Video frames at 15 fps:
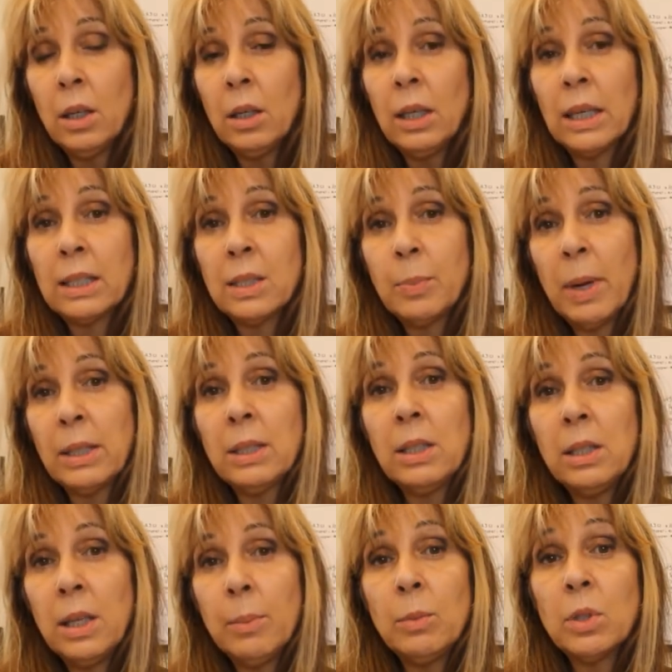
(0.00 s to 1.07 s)

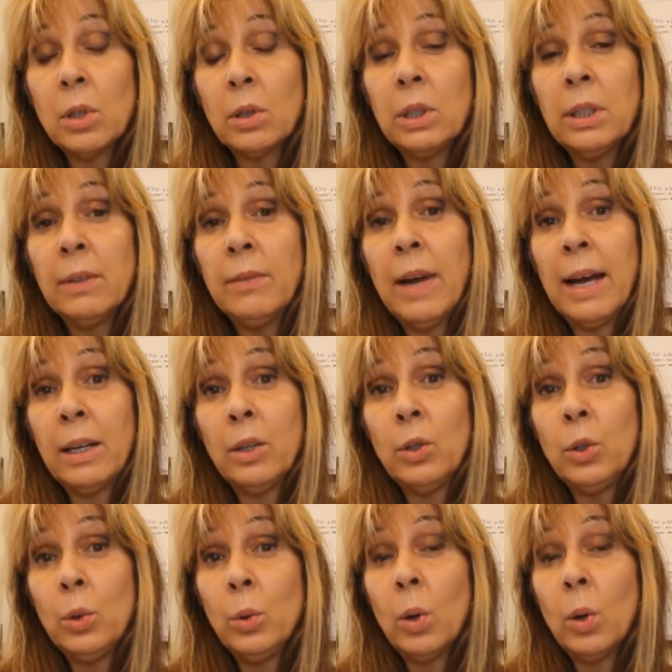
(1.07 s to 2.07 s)
expecting them to live at a new